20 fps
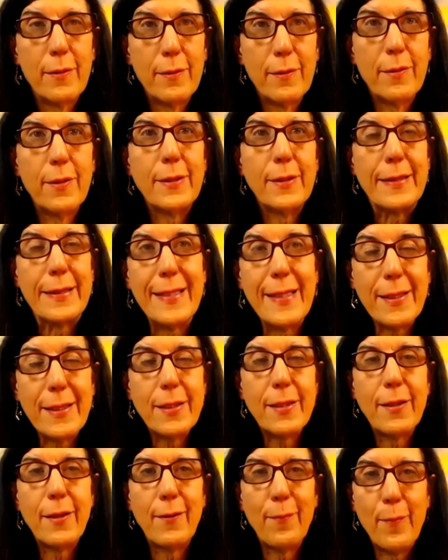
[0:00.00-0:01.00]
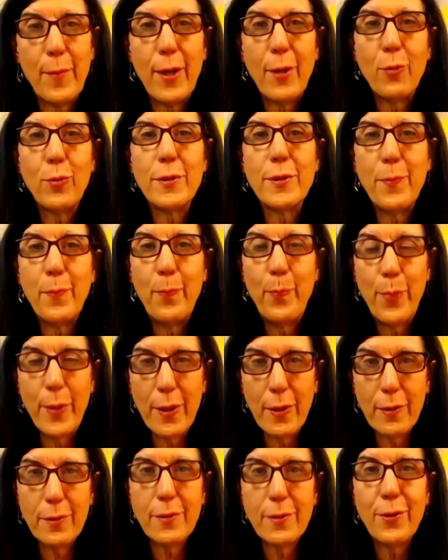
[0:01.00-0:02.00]
the system that was
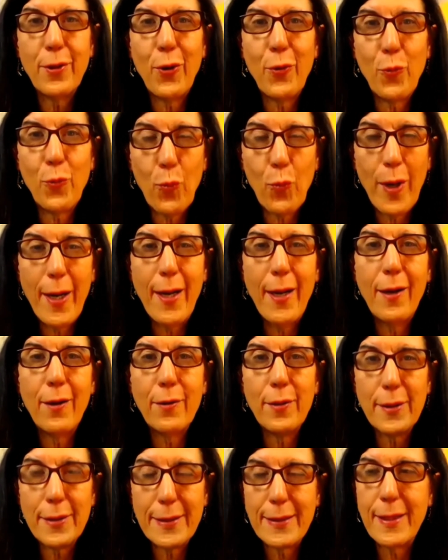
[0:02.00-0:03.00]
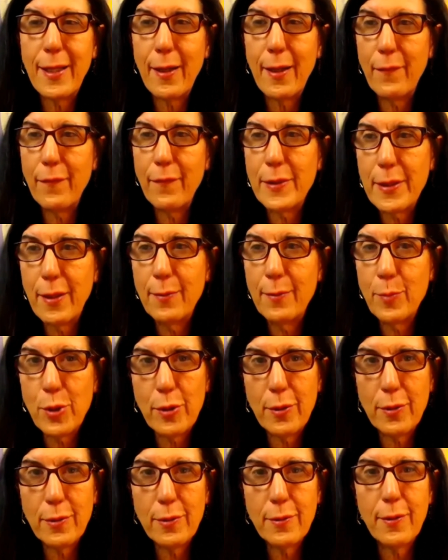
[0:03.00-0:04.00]
built around a set of
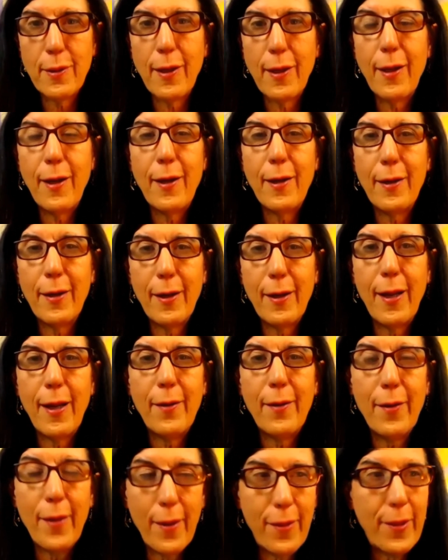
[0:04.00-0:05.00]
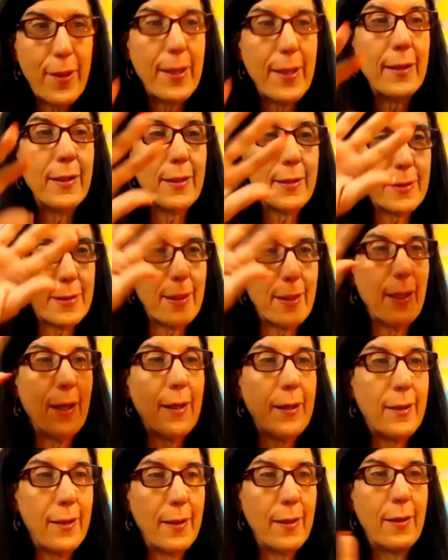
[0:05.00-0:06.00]
assumptions and and the thing that's
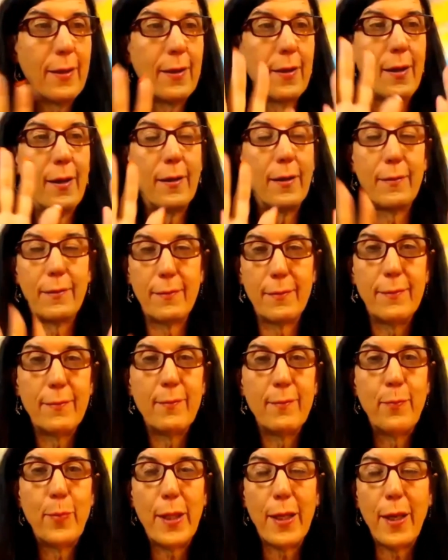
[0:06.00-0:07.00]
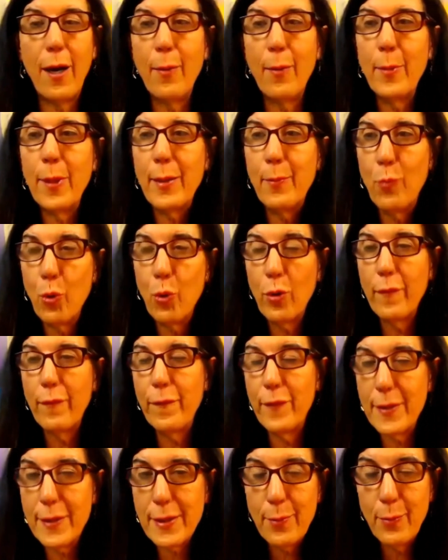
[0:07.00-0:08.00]
like becoming more
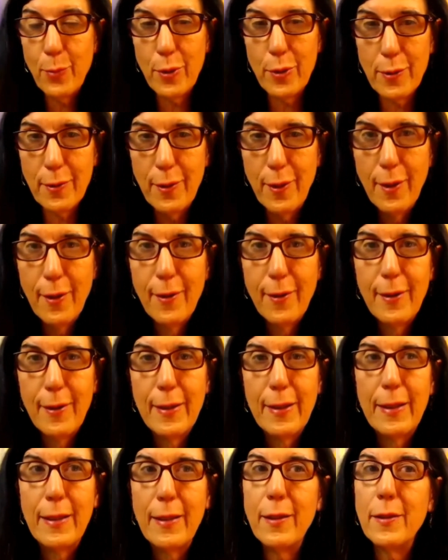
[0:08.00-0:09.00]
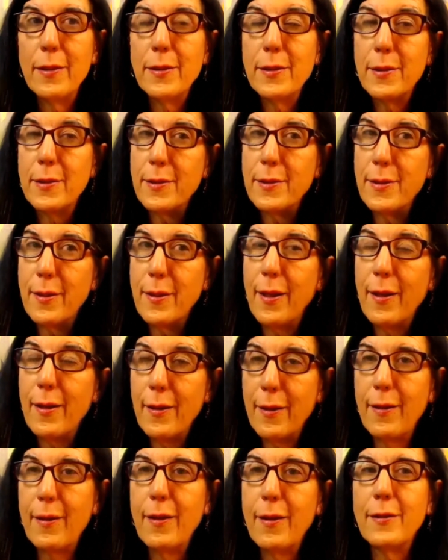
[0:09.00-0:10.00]
visible is is
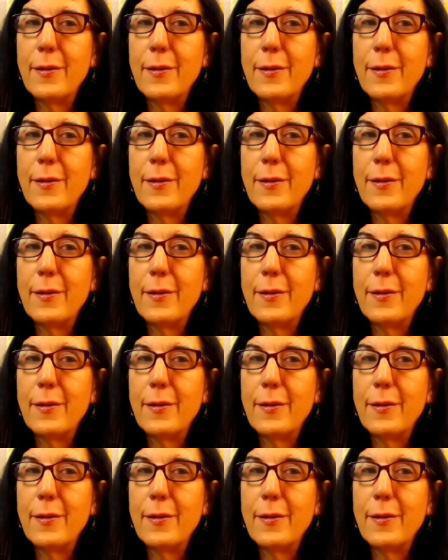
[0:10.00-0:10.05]
that the